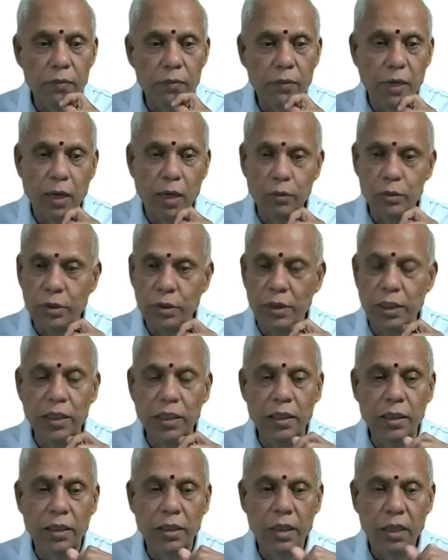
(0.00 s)
We have
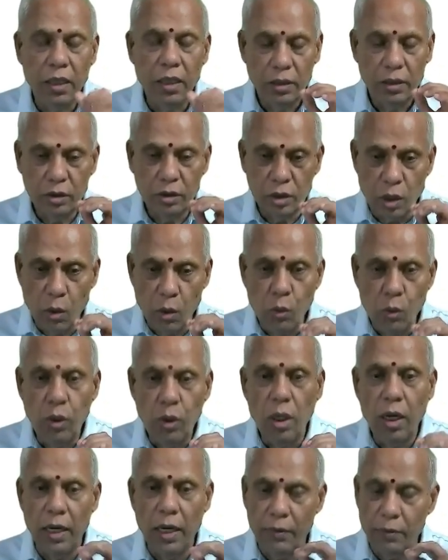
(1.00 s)
seen
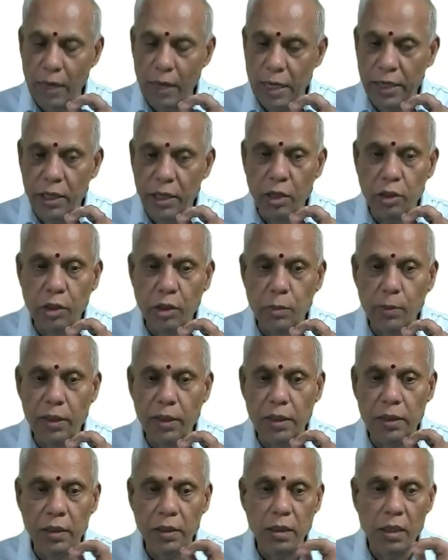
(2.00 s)
sound and valid
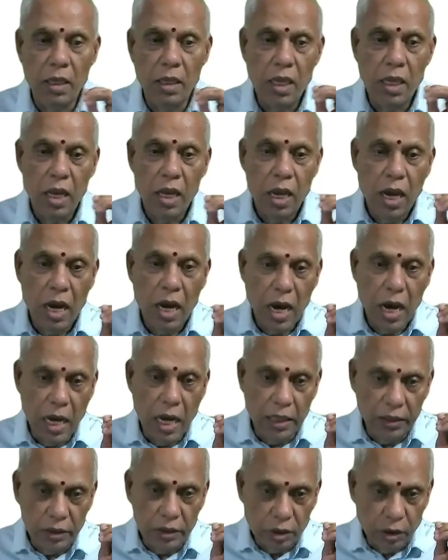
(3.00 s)
argument,
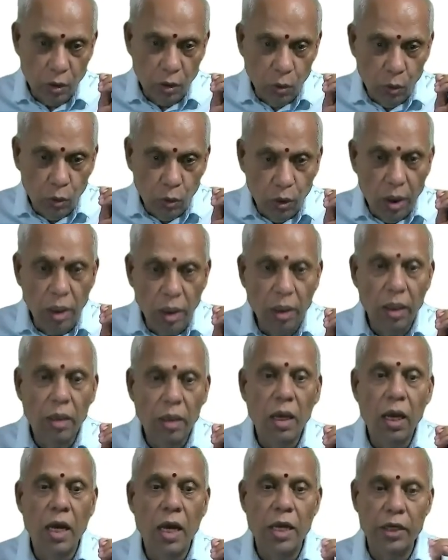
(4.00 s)
unsound
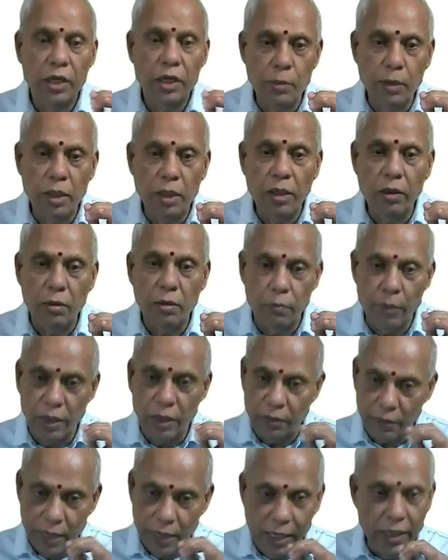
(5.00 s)
argument
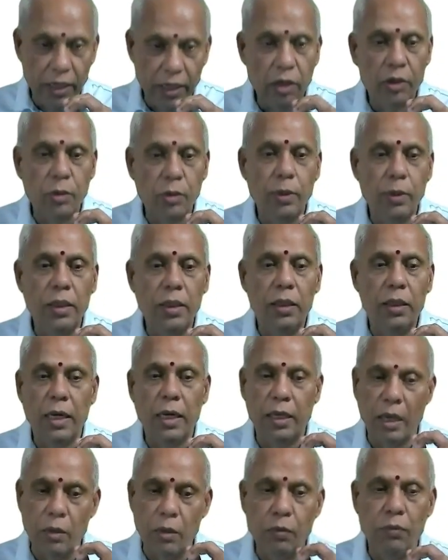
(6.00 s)
but valid argument,
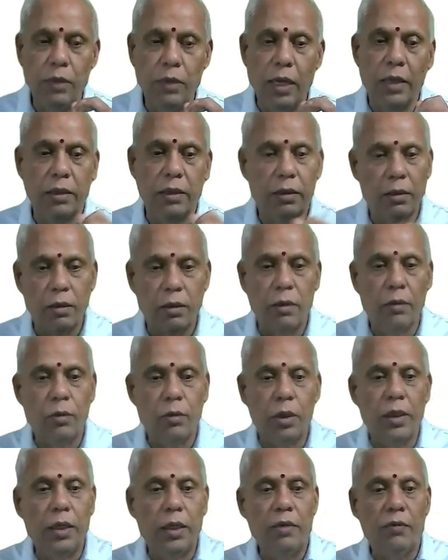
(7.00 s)
and now we are
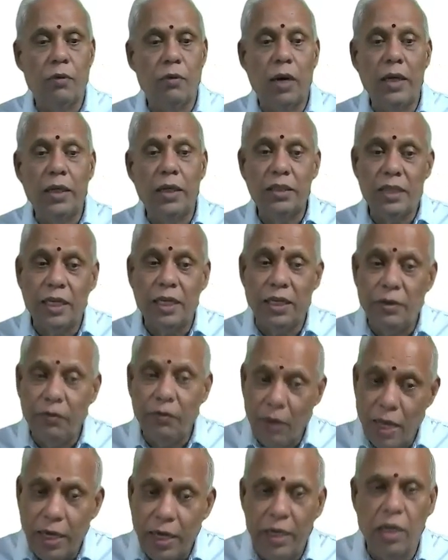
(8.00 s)
looking at what is an
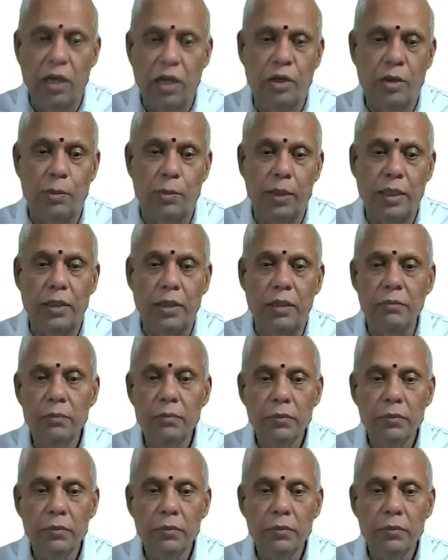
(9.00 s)
invalid argument.